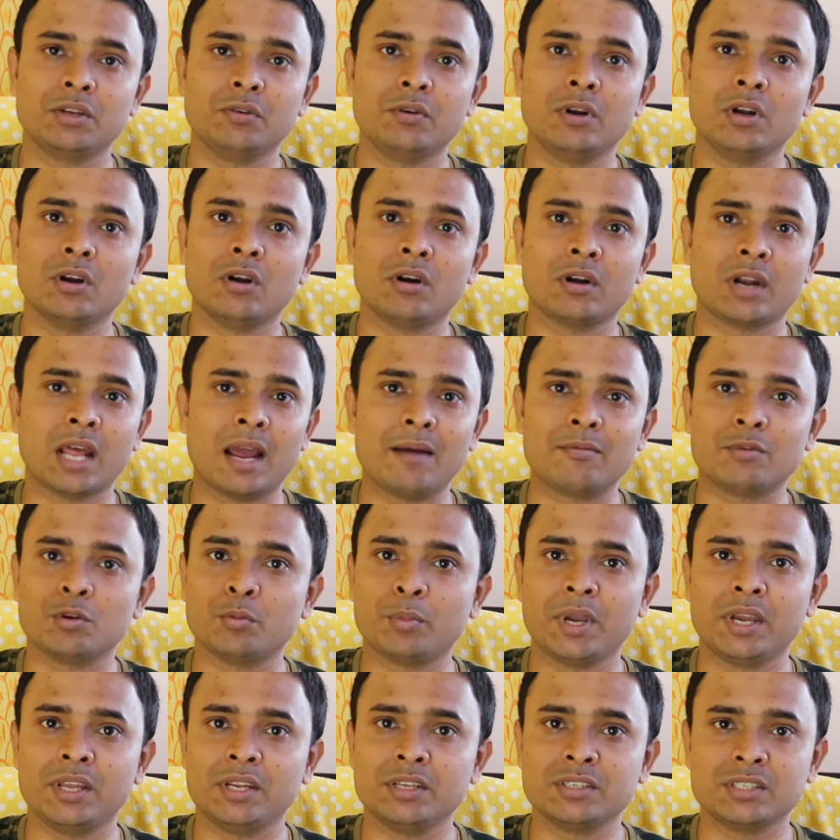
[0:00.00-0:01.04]
You will not have to
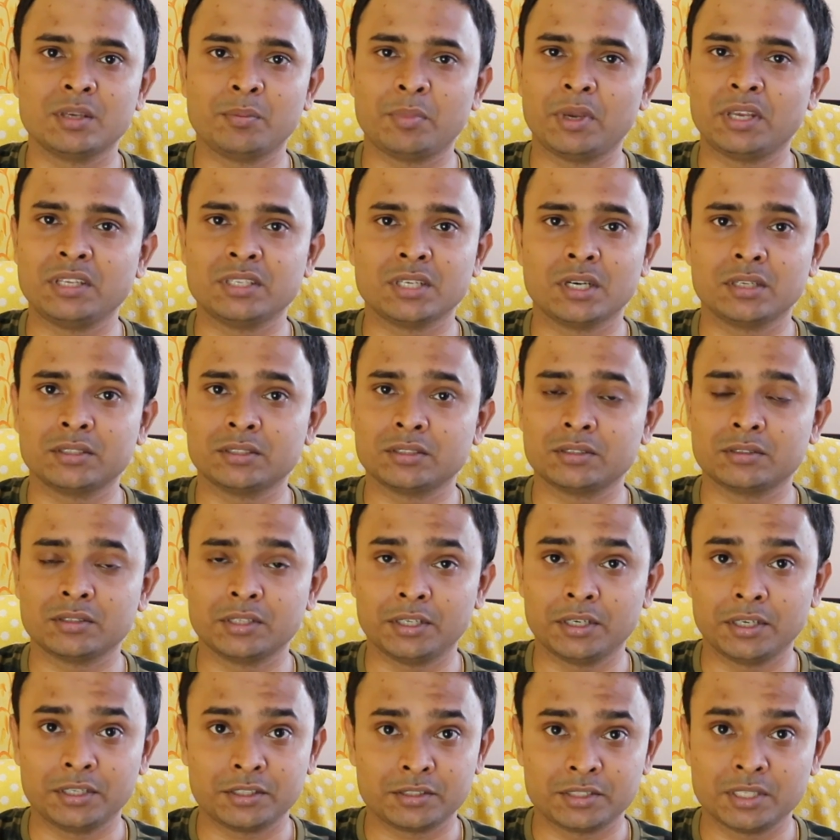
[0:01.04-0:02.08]
pay any shipping charges,
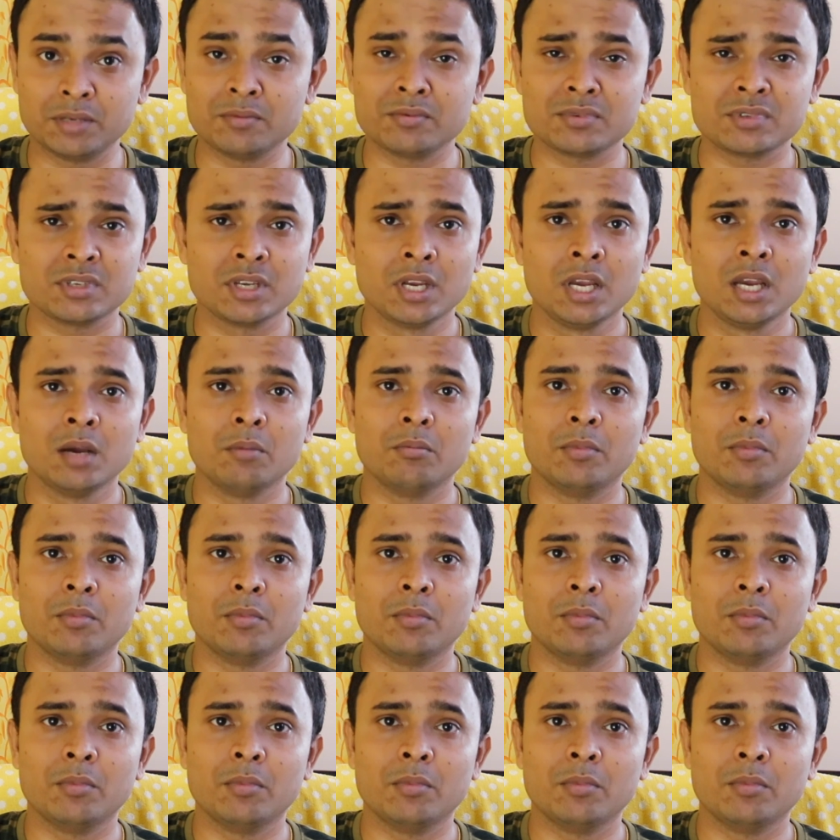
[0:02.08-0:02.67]
it seems.